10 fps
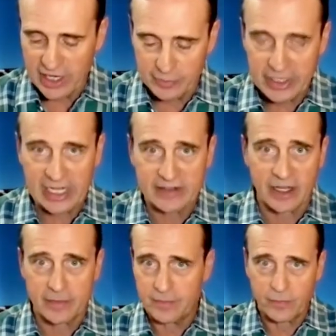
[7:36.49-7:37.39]
And we got
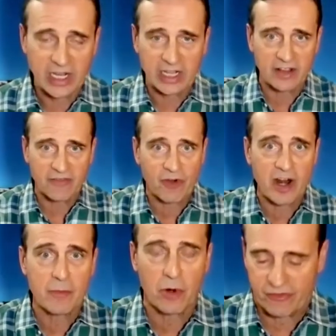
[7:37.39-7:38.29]
the
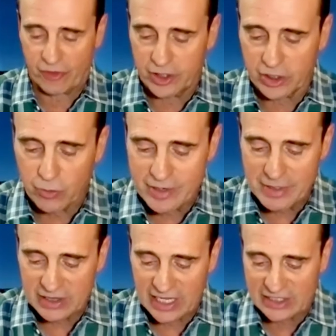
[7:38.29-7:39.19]
framework for an
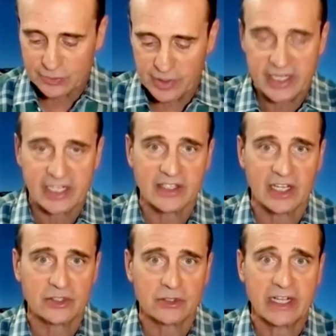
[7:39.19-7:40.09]
agreement last week. It
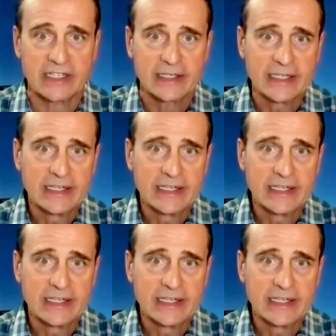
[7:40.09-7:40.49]
does look like